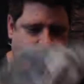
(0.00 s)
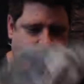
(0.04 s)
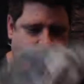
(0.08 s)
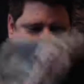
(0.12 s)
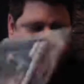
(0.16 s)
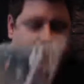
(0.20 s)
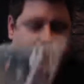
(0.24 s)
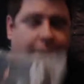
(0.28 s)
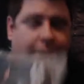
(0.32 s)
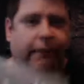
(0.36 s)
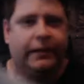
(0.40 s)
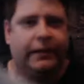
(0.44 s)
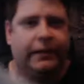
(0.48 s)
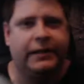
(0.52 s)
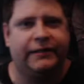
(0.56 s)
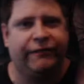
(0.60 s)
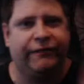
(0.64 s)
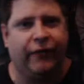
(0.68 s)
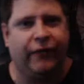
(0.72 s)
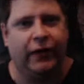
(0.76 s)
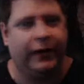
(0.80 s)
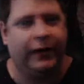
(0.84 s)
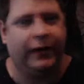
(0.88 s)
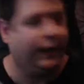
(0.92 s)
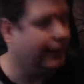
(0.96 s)
it's always
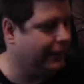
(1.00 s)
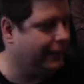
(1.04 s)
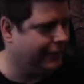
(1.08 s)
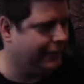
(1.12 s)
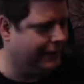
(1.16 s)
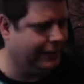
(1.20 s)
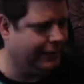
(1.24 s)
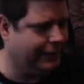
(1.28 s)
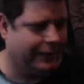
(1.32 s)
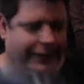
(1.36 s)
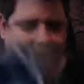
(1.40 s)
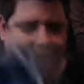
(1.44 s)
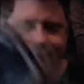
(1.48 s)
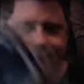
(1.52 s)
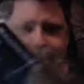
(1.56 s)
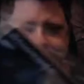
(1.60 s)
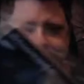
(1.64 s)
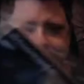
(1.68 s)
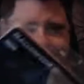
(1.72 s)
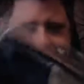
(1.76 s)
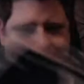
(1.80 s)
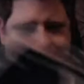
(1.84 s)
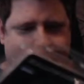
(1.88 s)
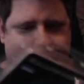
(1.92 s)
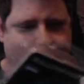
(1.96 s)
fun to get
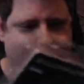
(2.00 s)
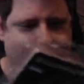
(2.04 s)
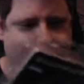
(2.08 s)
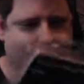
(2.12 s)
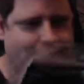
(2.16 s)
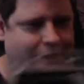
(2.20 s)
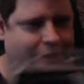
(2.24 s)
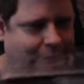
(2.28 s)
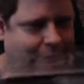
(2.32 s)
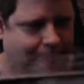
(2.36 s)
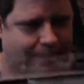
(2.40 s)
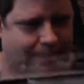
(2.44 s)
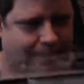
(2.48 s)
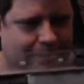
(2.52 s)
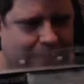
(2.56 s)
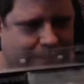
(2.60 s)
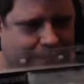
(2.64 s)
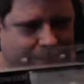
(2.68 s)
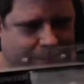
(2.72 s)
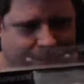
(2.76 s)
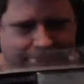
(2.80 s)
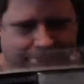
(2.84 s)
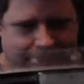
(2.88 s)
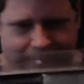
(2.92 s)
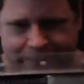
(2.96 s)
these guys.
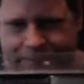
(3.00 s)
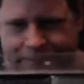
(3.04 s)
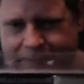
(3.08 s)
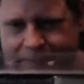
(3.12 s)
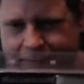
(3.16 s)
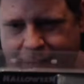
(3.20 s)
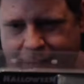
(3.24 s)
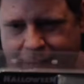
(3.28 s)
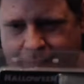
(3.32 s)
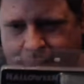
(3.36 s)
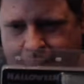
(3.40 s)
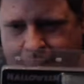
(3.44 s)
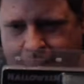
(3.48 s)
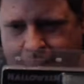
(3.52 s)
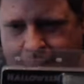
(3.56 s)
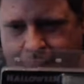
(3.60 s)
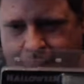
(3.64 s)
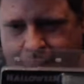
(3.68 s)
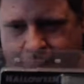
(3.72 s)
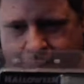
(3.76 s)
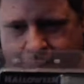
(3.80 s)
Alright,